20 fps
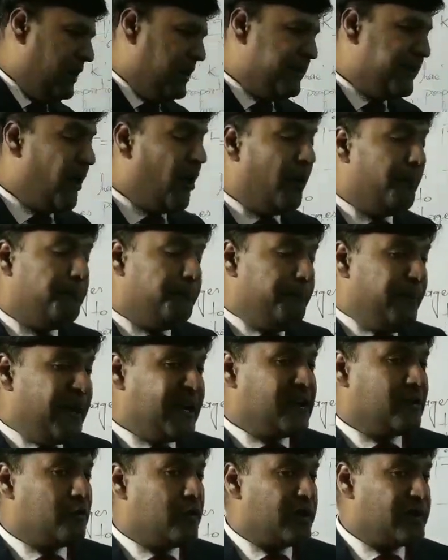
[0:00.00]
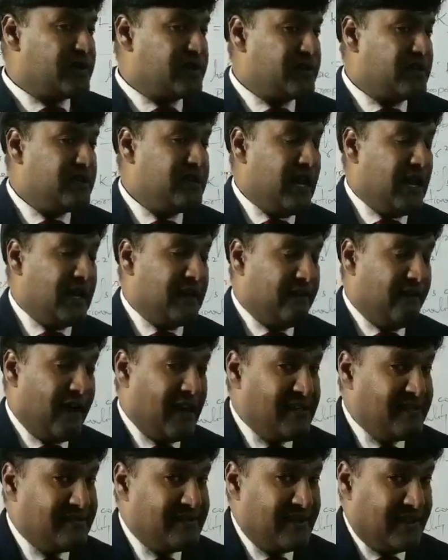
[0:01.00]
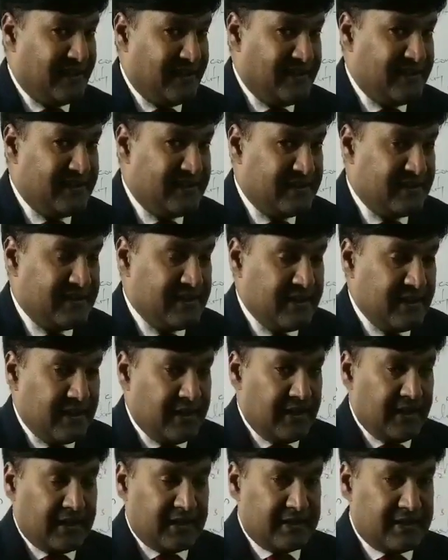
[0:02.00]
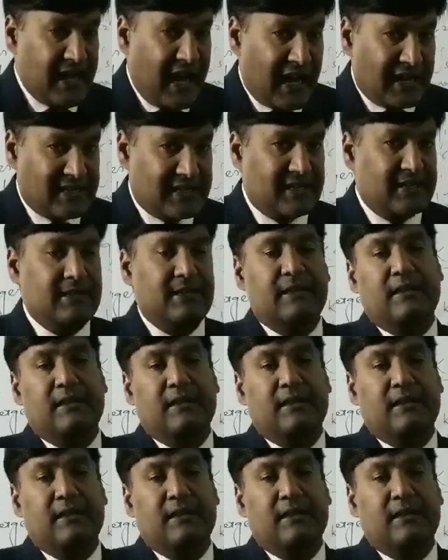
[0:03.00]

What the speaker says: a big question arises that